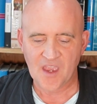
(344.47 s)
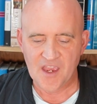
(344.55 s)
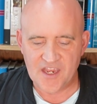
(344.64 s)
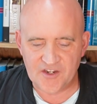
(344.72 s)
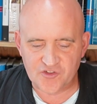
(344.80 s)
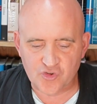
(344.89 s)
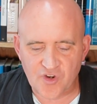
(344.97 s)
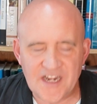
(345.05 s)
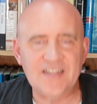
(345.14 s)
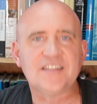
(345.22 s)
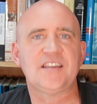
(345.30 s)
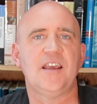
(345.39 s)
He
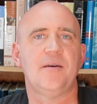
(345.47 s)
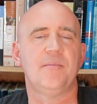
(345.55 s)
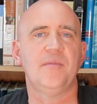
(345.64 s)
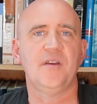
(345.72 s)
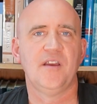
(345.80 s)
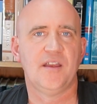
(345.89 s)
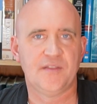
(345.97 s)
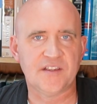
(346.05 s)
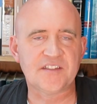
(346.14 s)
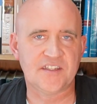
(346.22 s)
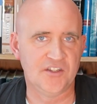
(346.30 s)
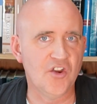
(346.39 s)
treats him,
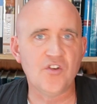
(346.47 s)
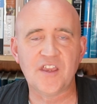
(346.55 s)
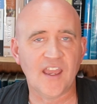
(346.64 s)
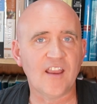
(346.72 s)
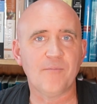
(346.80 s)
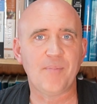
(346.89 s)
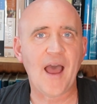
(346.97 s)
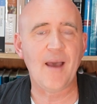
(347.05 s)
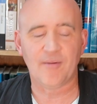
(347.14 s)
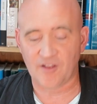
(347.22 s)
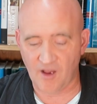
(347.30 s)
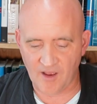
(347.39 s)
this new king of
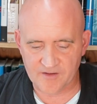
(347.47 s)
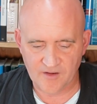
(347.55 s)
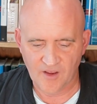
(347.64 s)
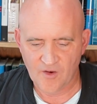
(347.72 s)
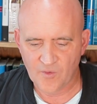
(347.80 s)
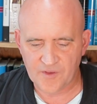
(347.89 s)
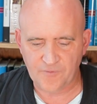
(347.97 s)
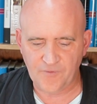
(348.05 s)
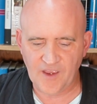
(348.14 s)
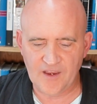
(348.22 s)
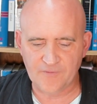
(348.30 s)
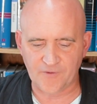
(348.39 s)
Babylon, with
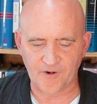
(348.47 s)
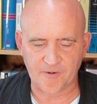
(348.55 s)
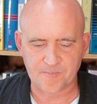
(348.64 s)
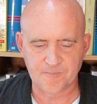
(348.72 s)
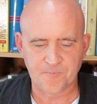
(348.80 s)
favor.